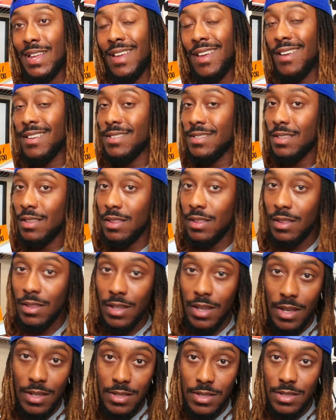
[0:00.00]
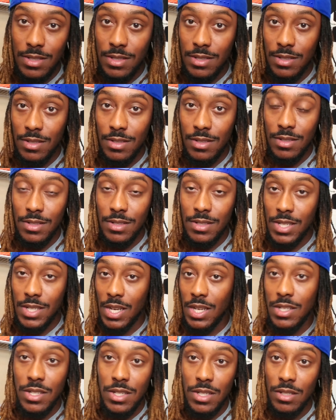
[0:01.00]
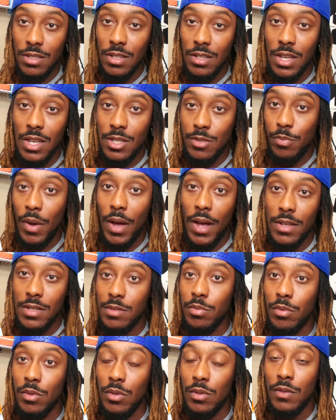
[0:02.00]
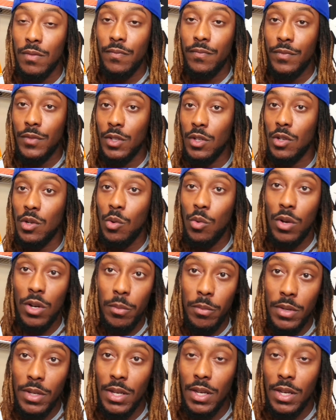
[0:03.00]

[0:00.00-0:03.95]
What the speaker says: as less tension as possible. You don't want to be